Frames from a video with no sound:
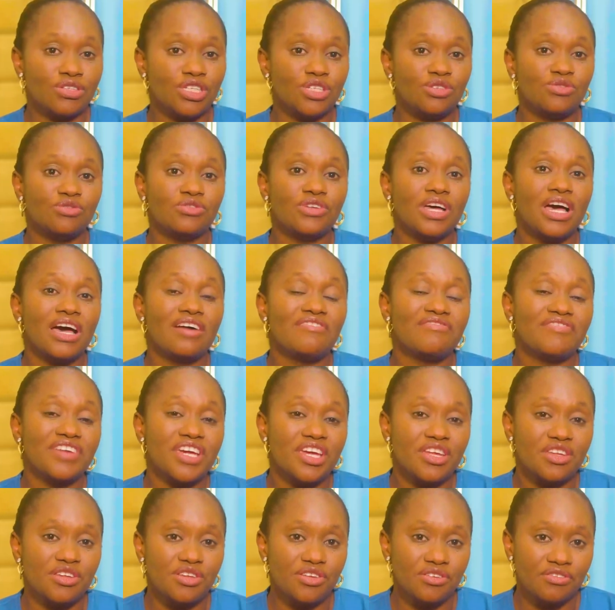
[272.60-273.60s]
they don't have
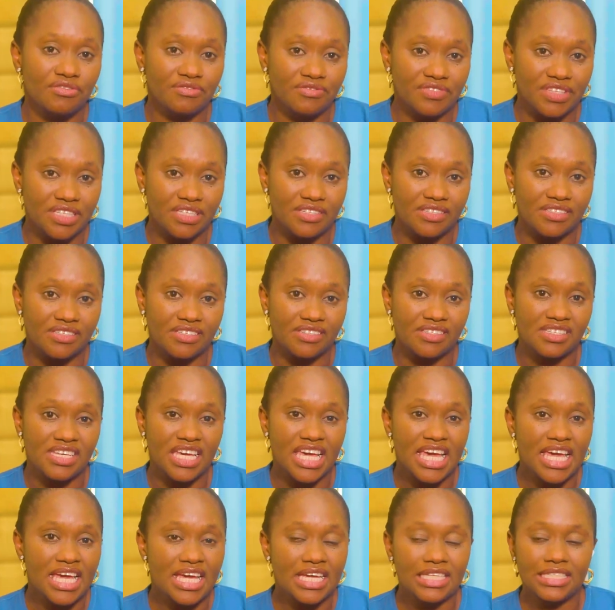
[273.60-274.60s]
any of this.
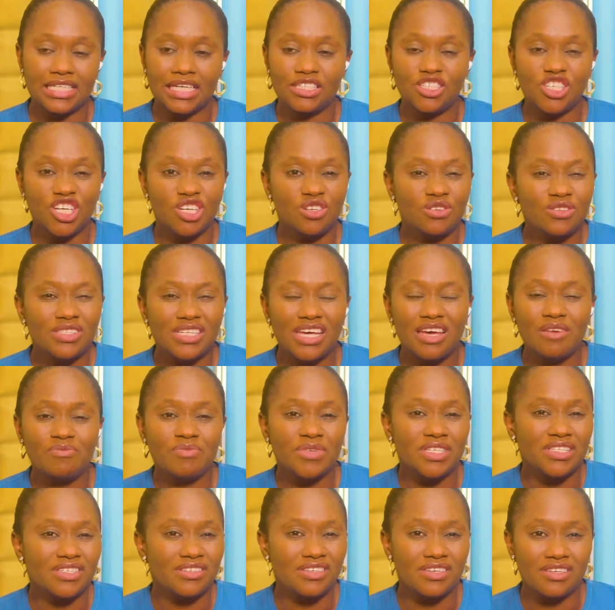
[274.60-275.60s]
Their genotype
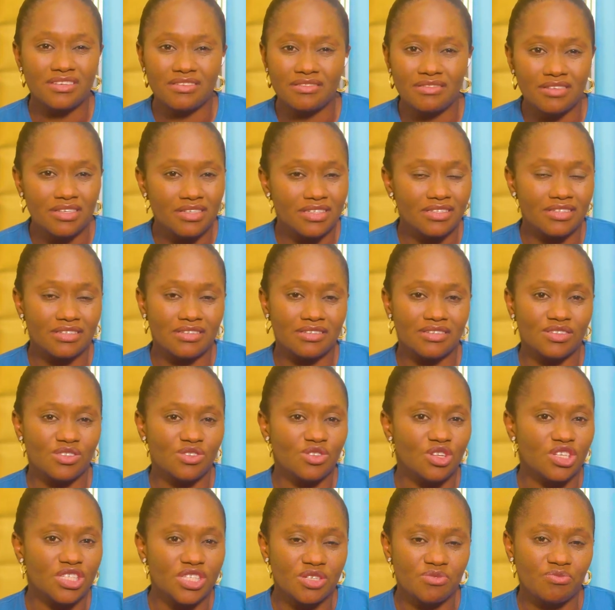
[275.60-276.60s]
is
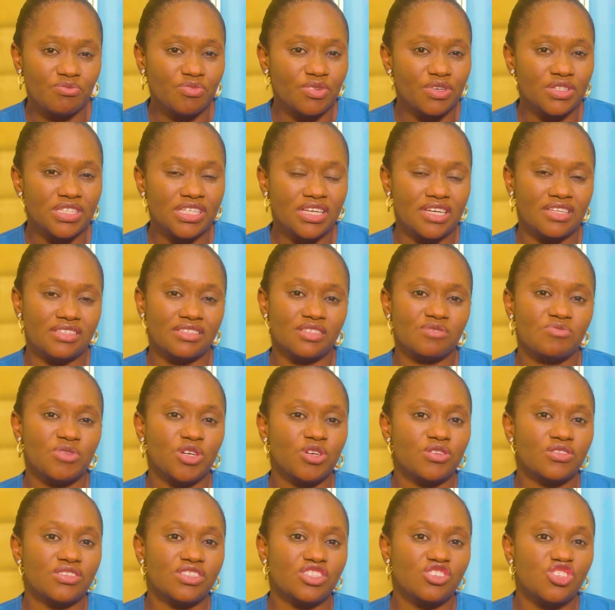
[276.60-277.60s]
not important
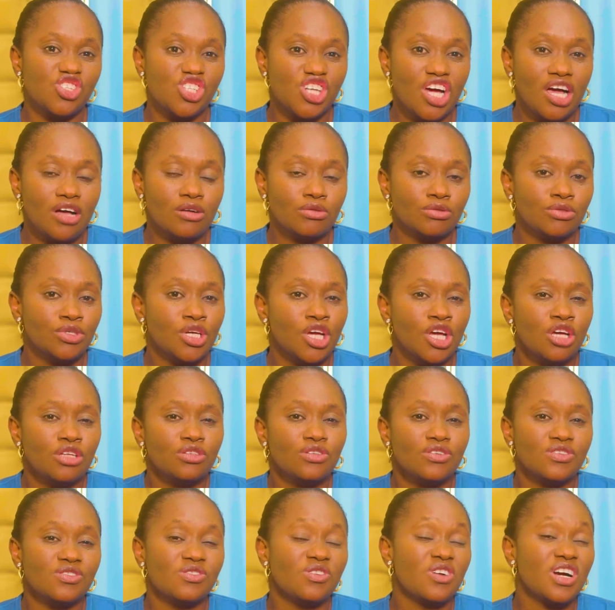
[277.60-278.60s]
because the child
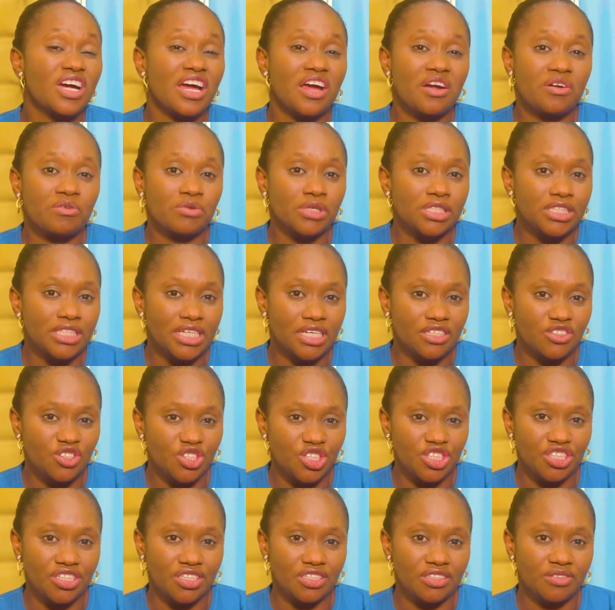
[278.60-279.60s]
does not carry their
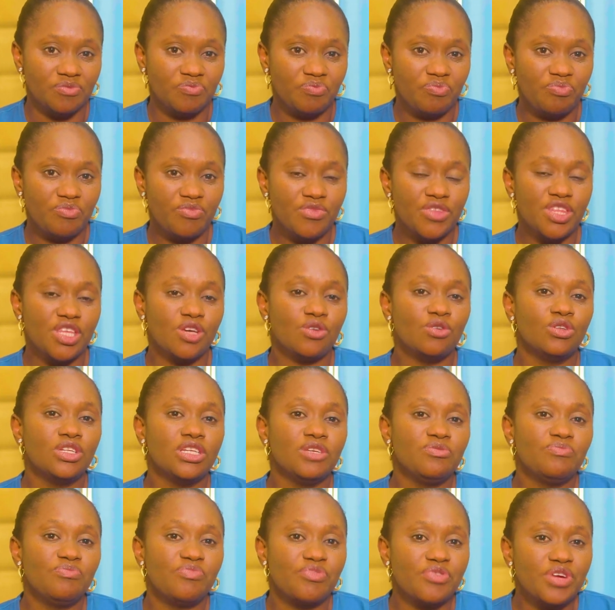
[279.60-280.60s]
gene. They
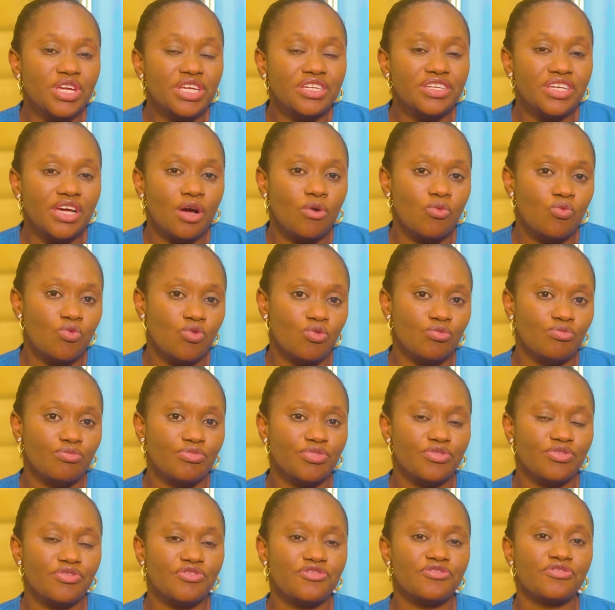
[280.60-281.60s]
only bring their
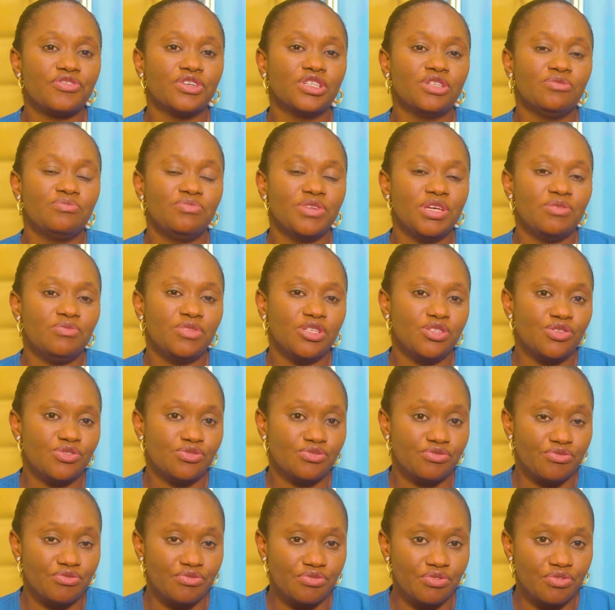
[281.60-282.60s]
womb for the baby
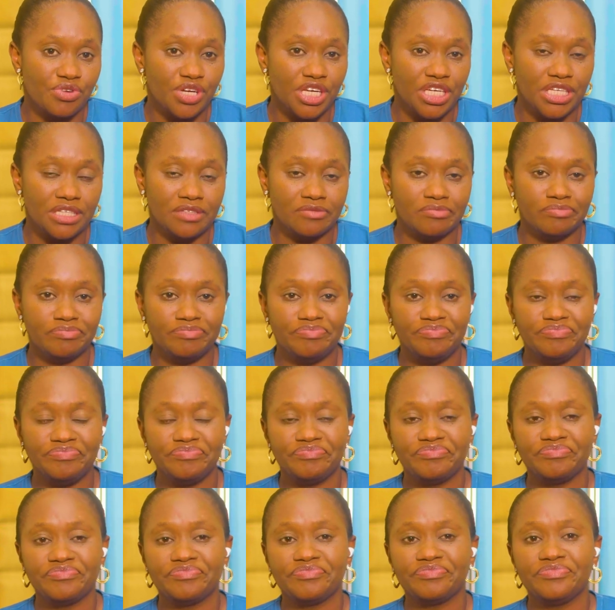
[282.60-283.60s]
to grow in.
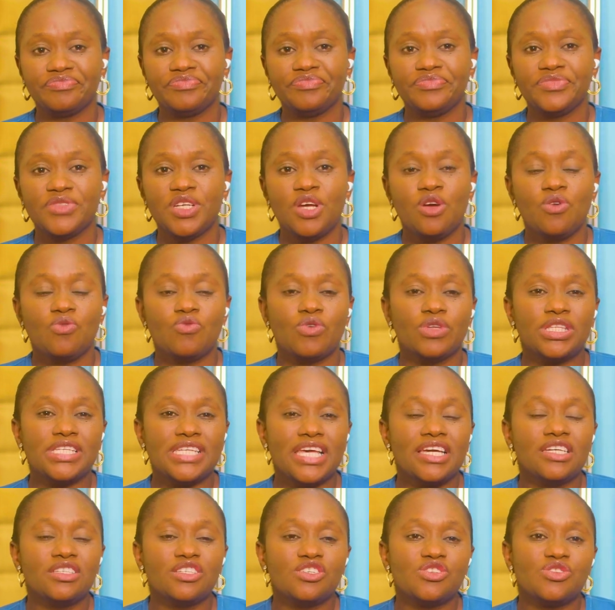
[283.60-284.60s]
We
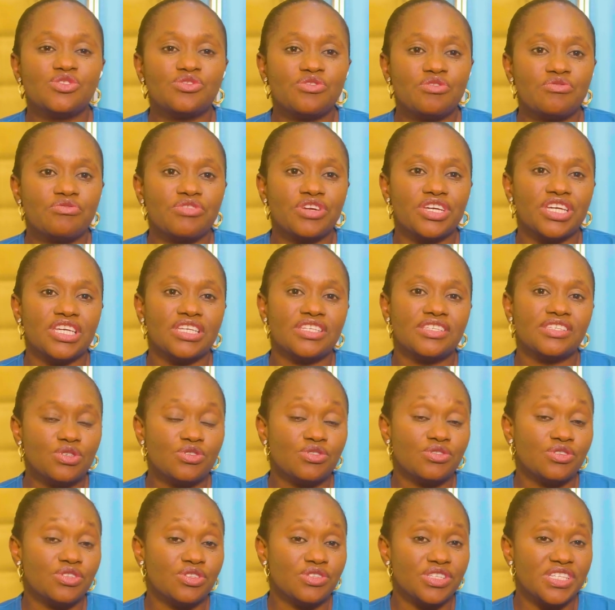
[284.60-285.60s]
take the surrogate to
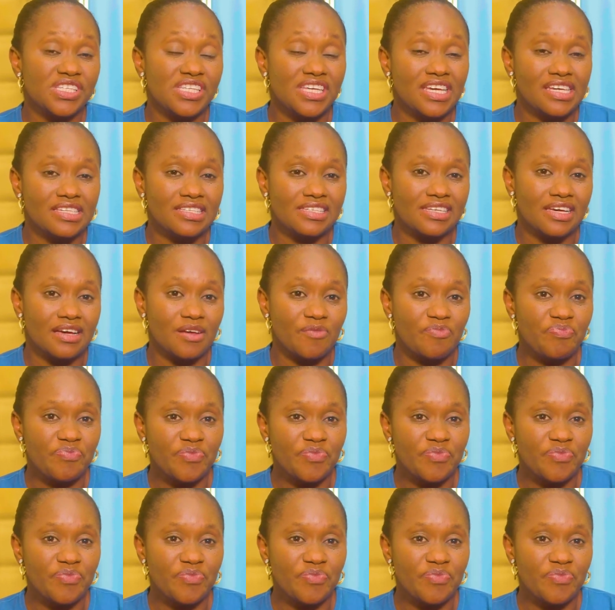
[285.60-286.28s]
the theater